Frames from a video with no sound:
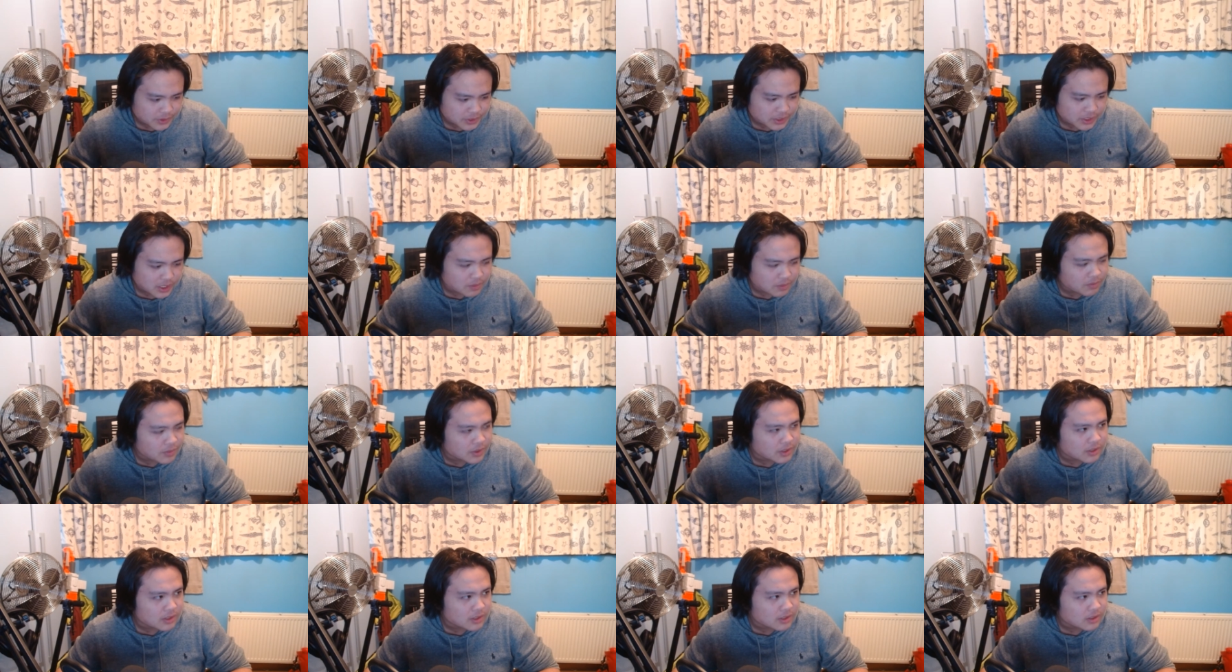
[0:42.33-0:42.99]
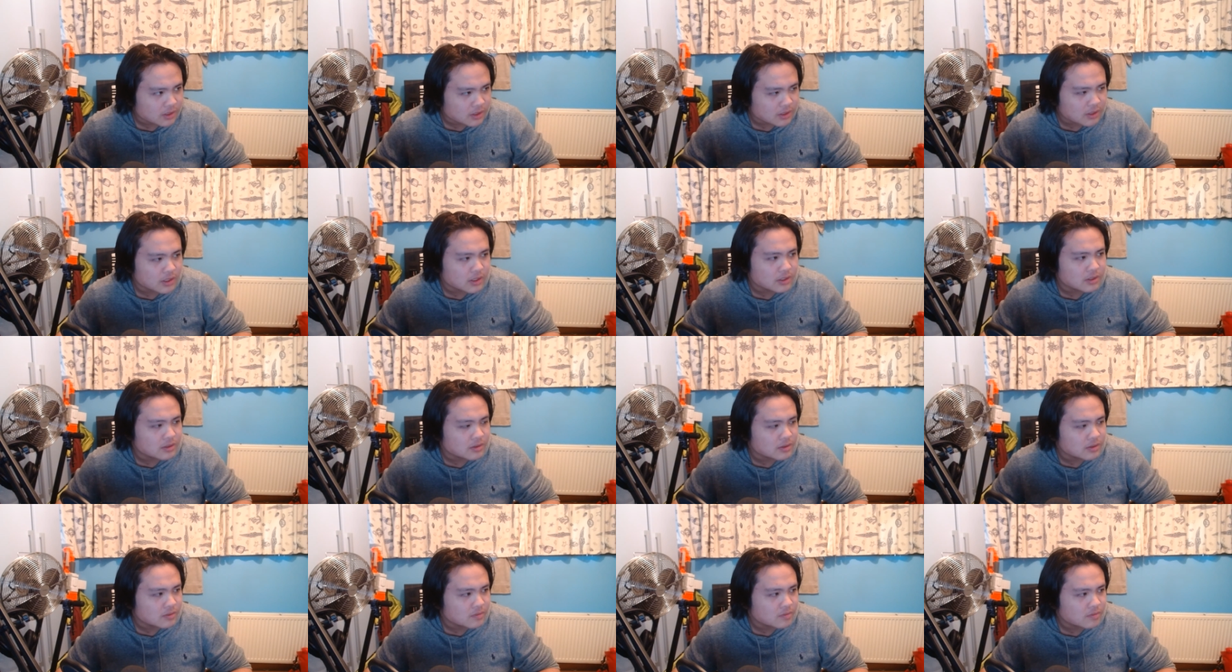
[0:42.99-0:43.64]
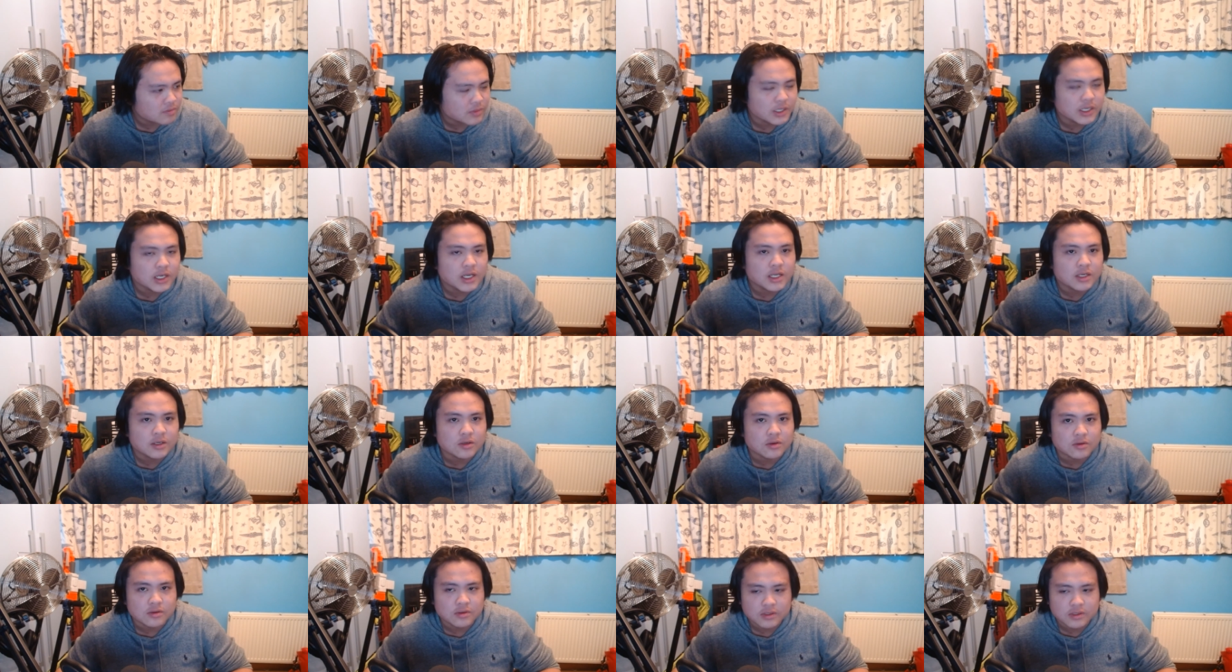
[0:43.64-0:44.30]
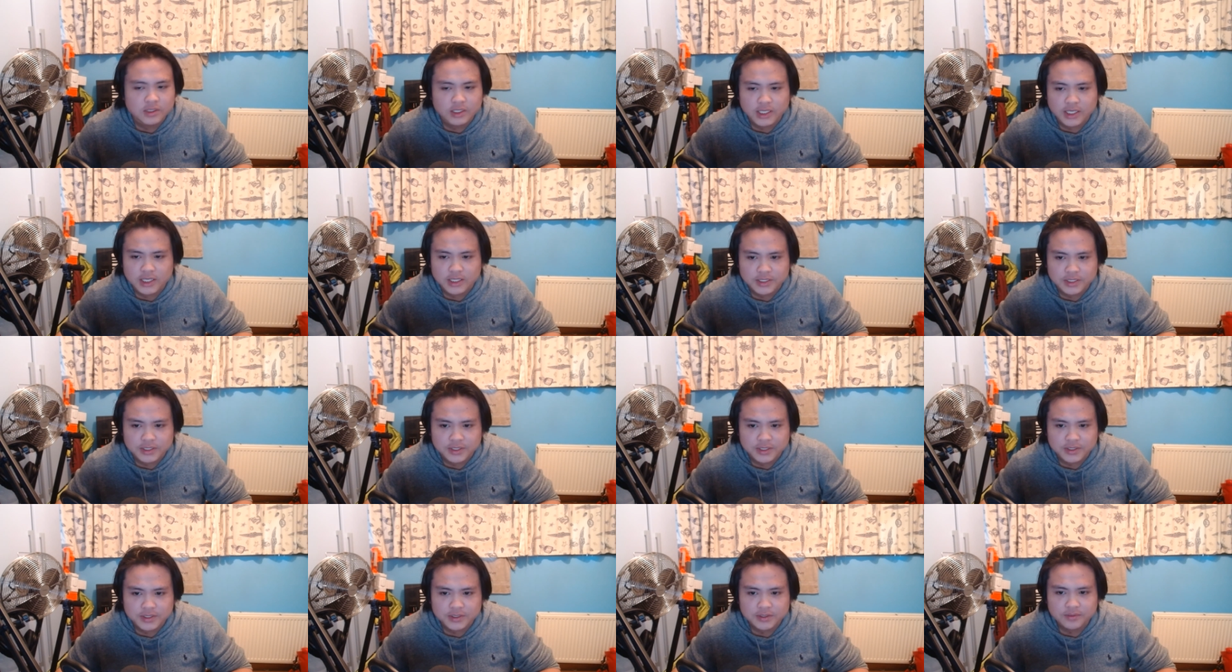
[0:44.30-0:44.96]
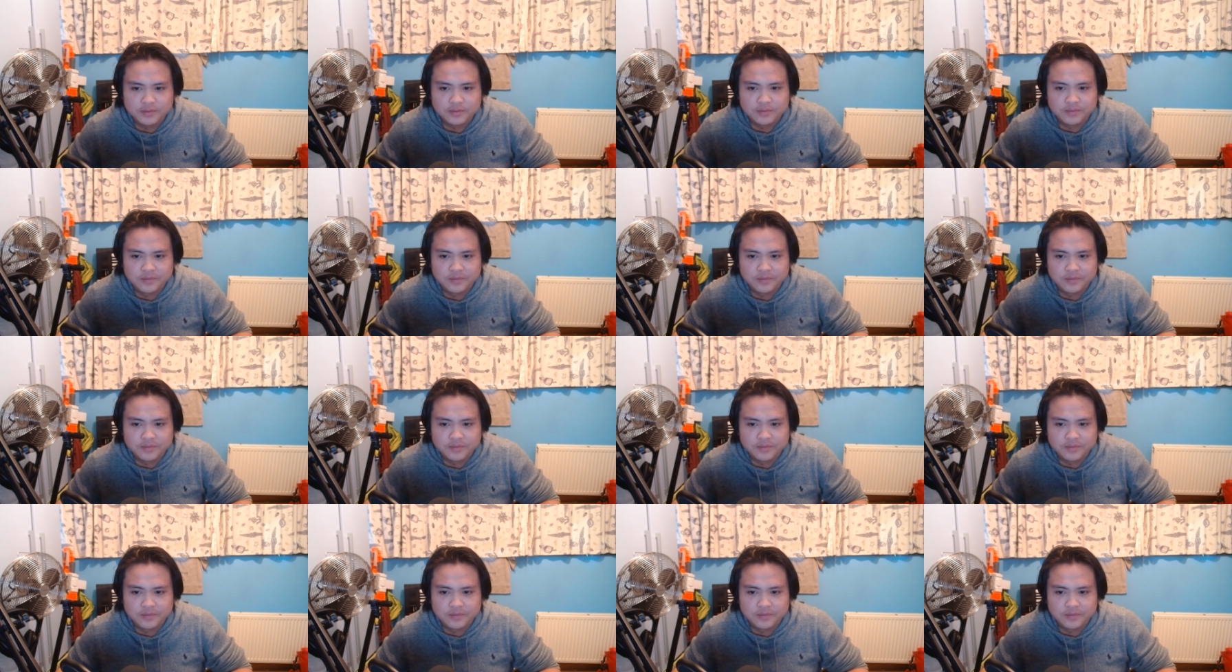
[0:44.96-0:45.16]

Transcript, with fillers: skipping on piano classes.